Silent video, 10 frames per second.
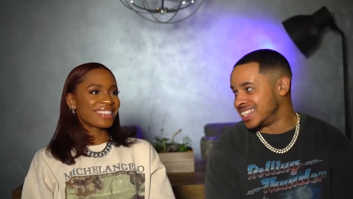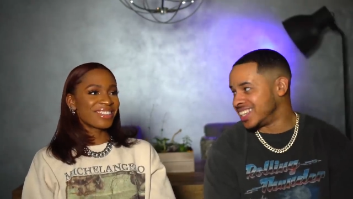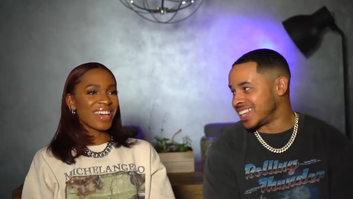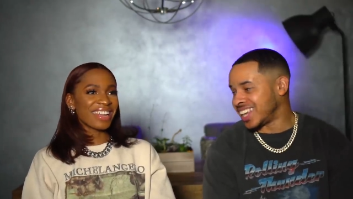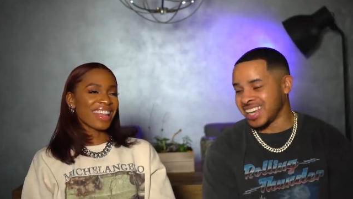Speaker 1: You
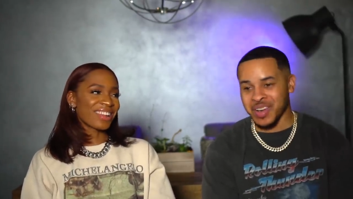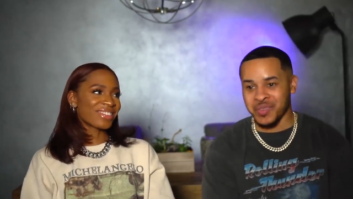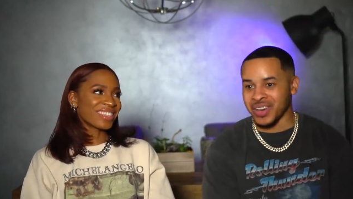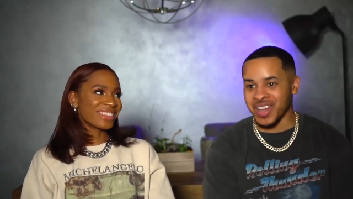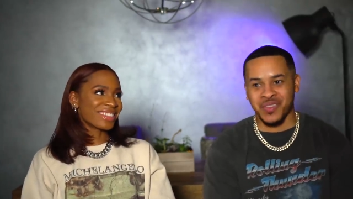had and then
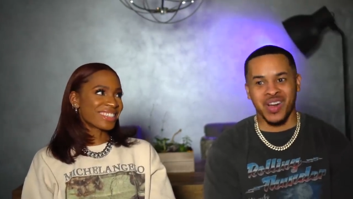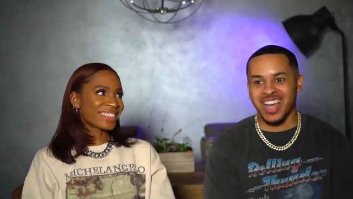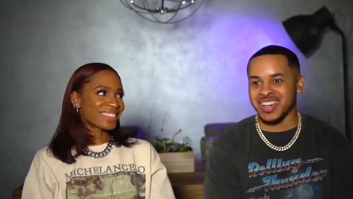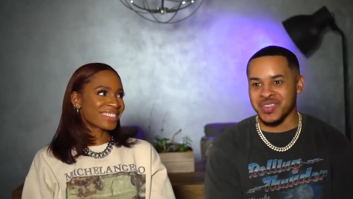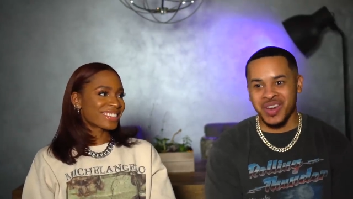like
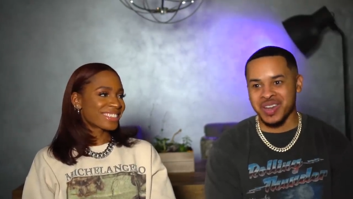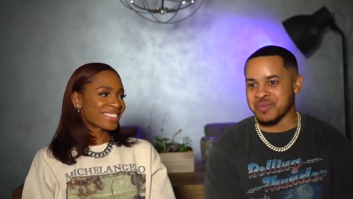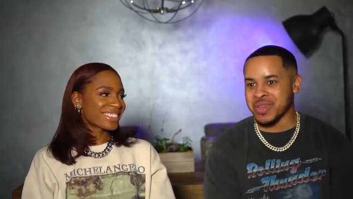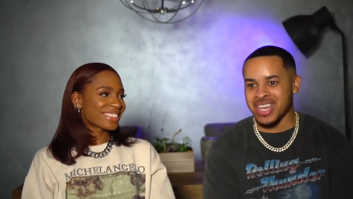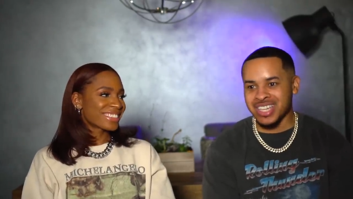riding around the
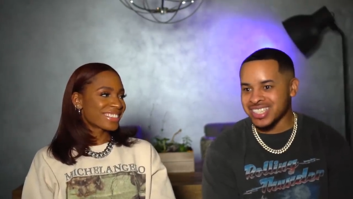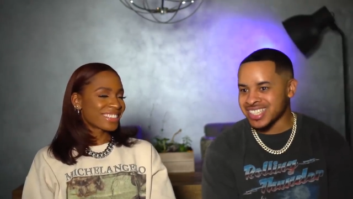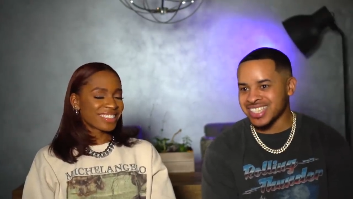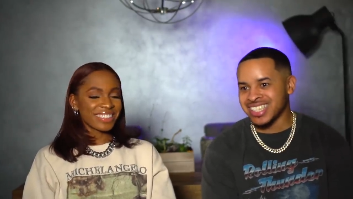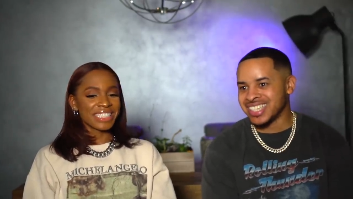beach.
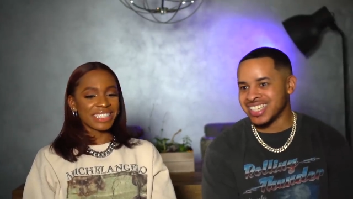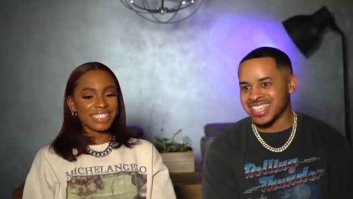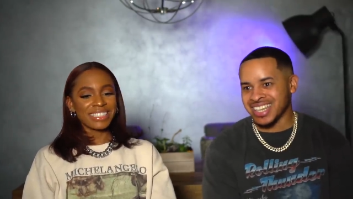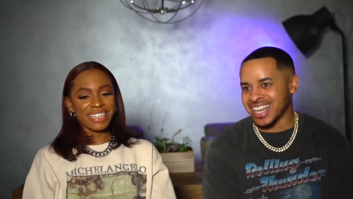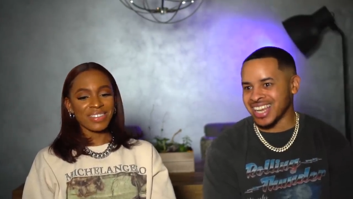
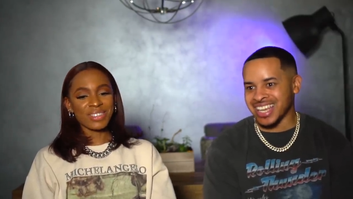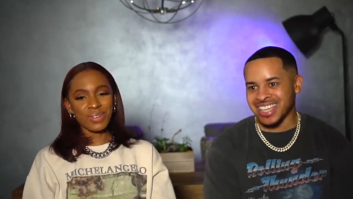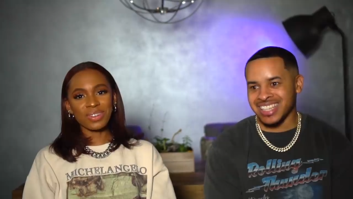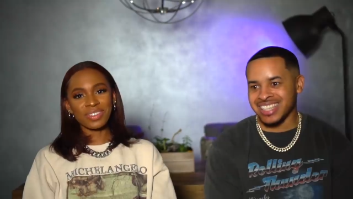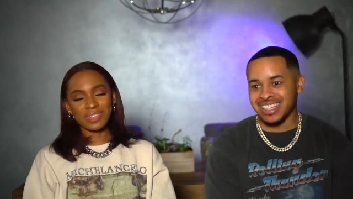Like, that was
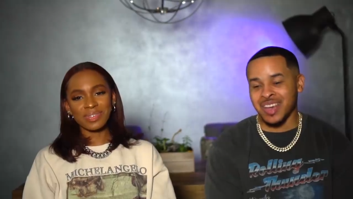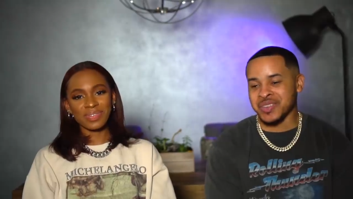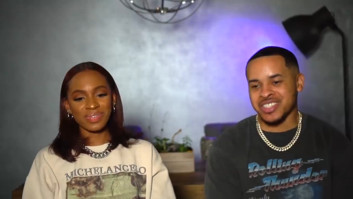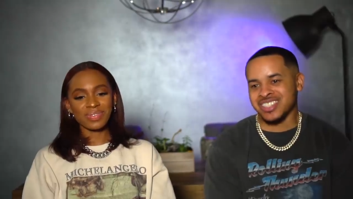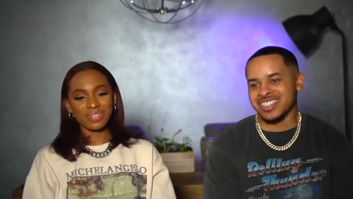cool. That
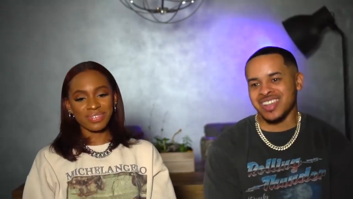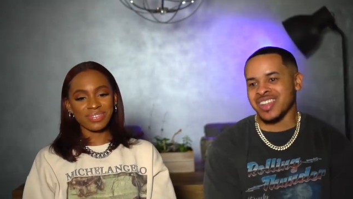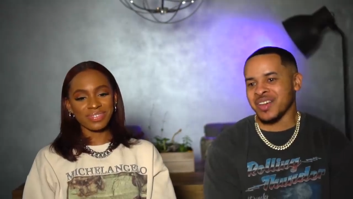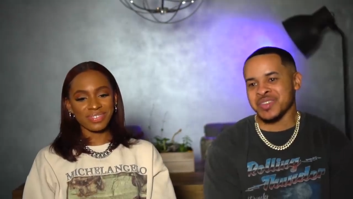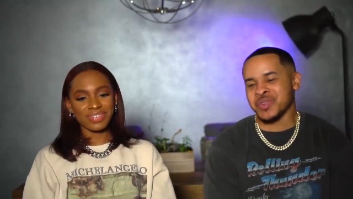was
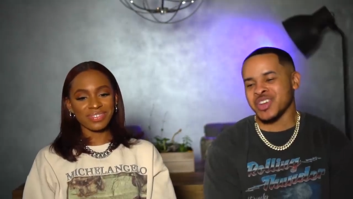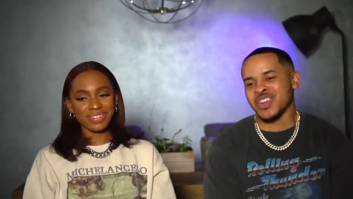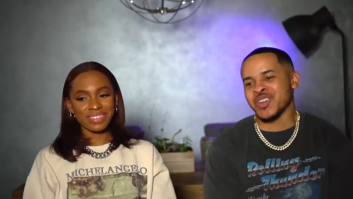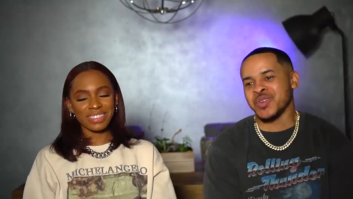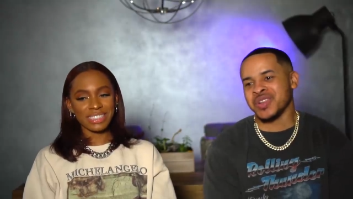that was one of the
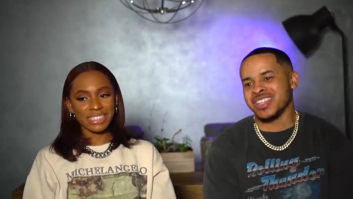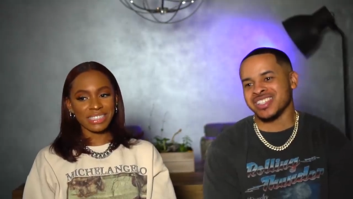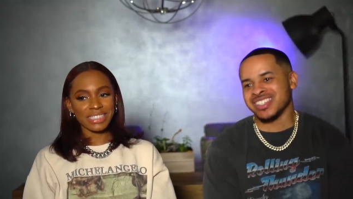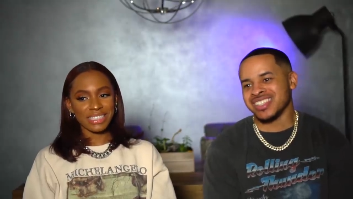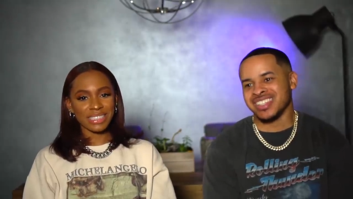
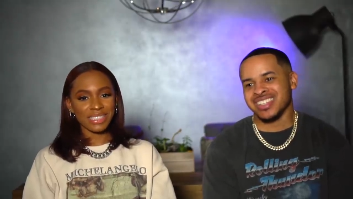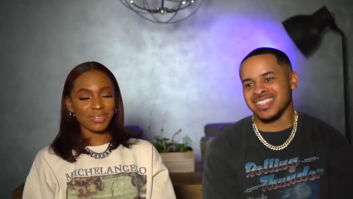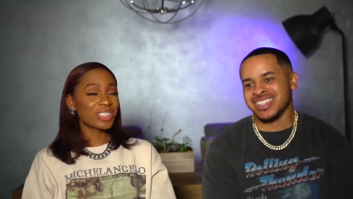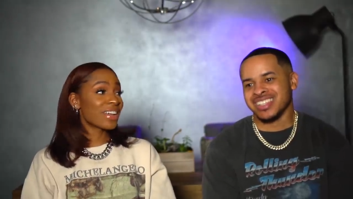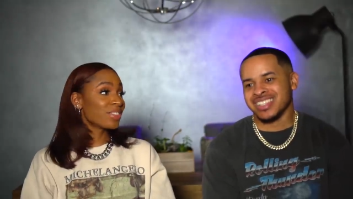coolest.
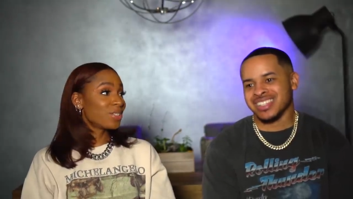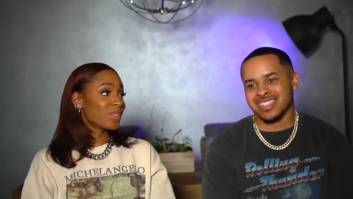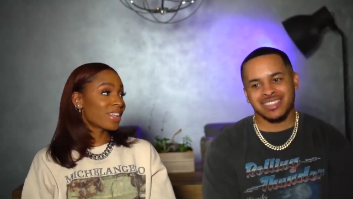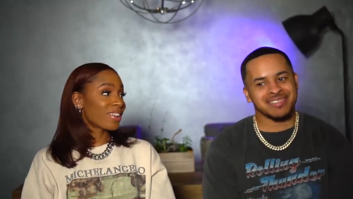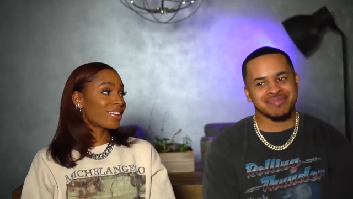
Speaker 2: We're definitely
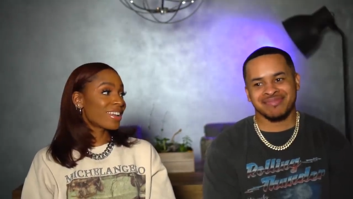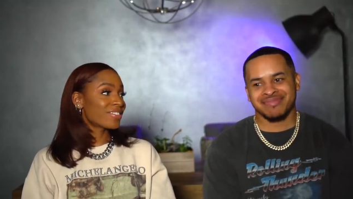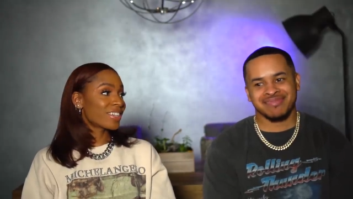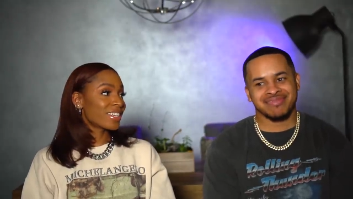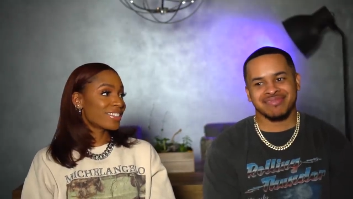doing that on our next
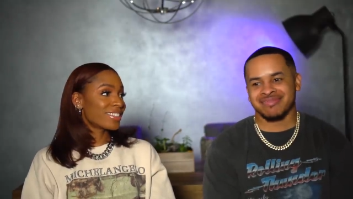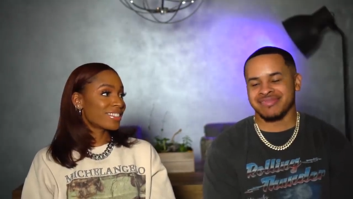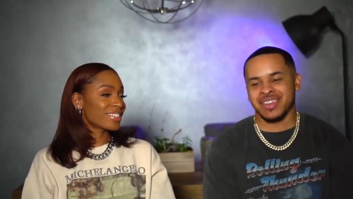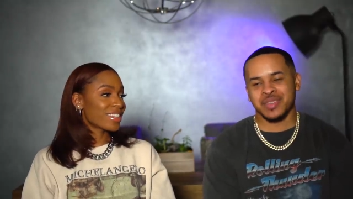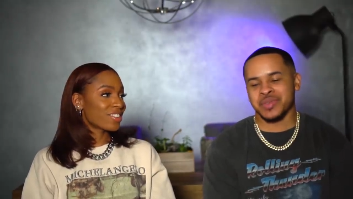
Speaker 1: vacation.
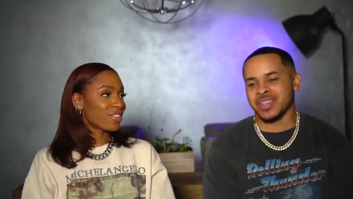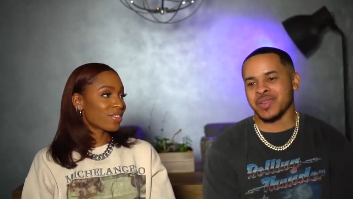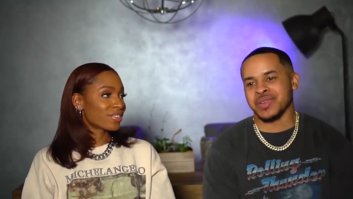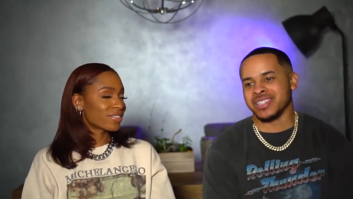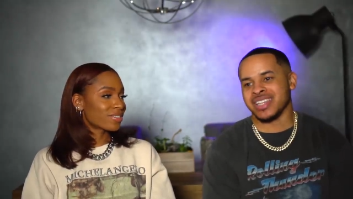That was one of the
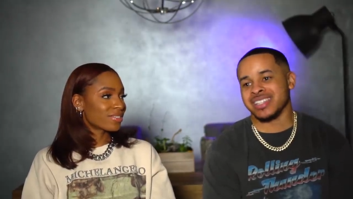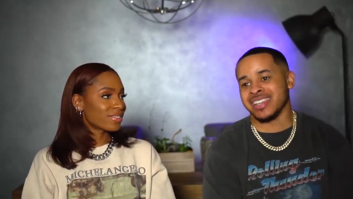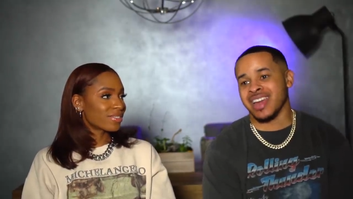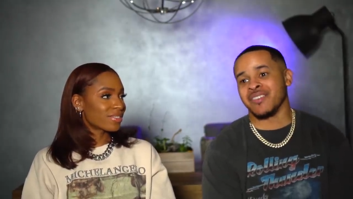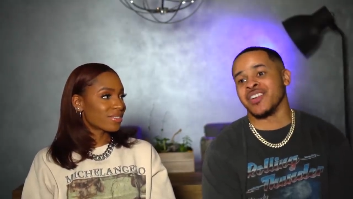coolest things
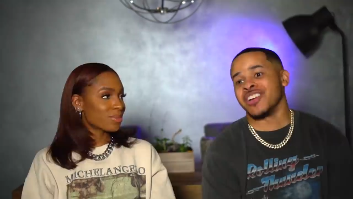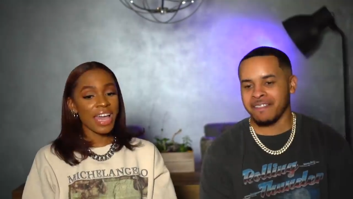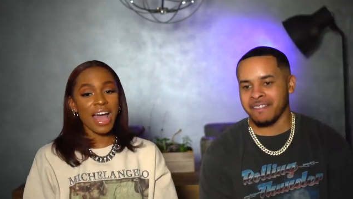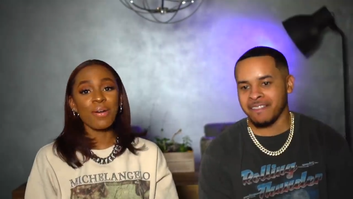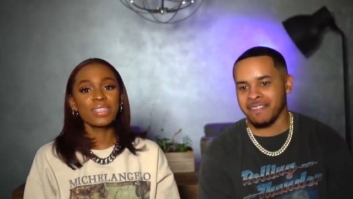ever.
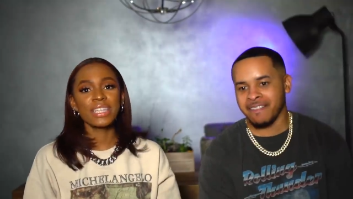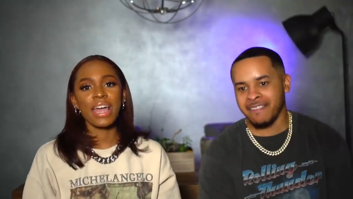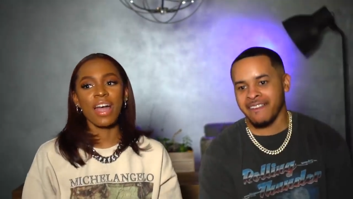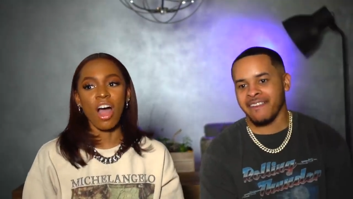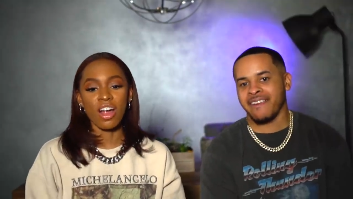
Speaker 2: Yeah, I would
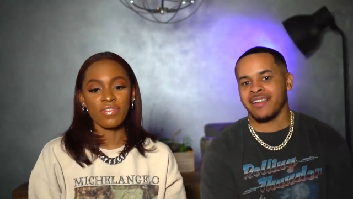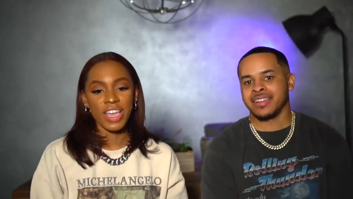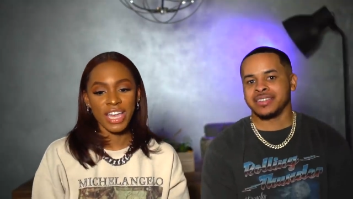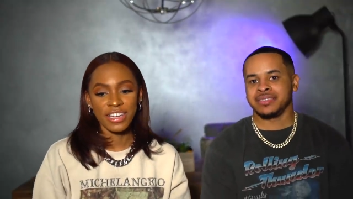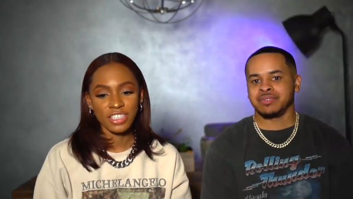say our
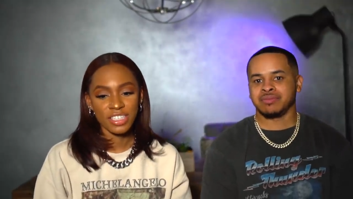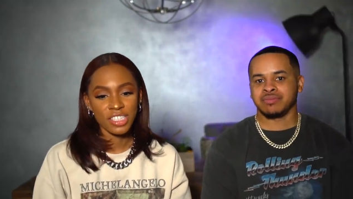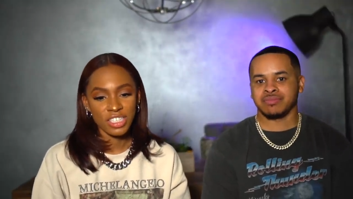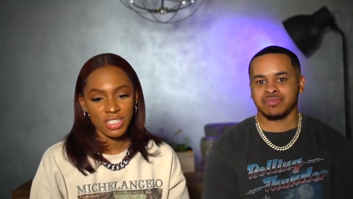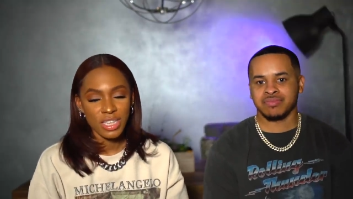
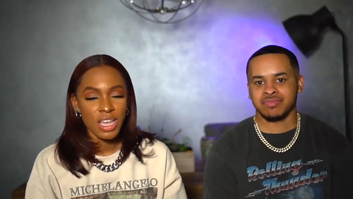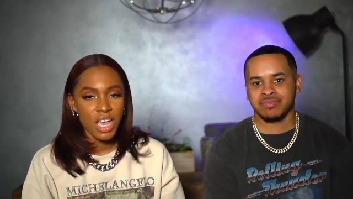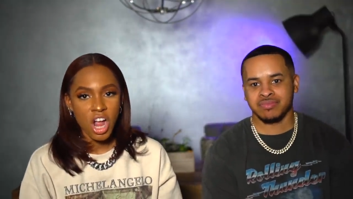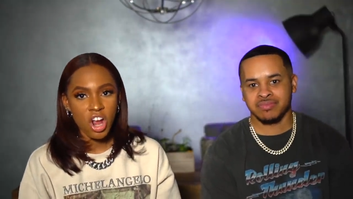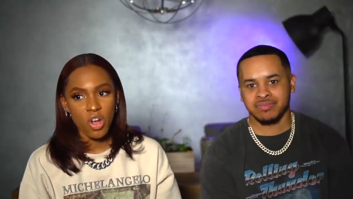vacations
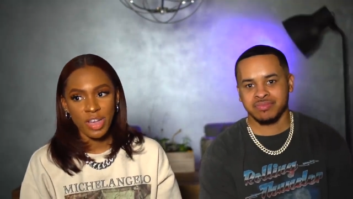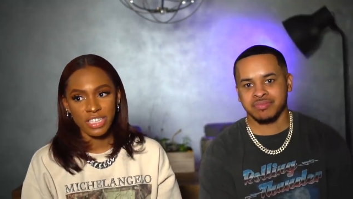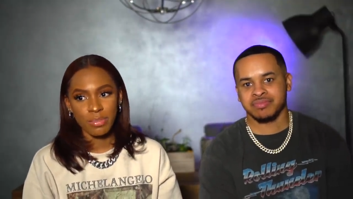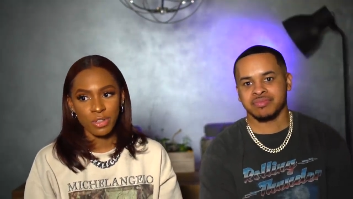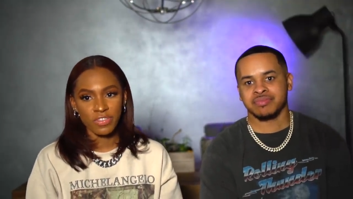are always
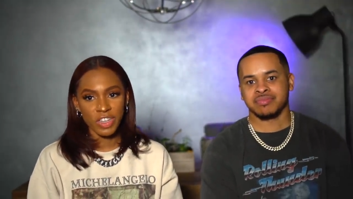the most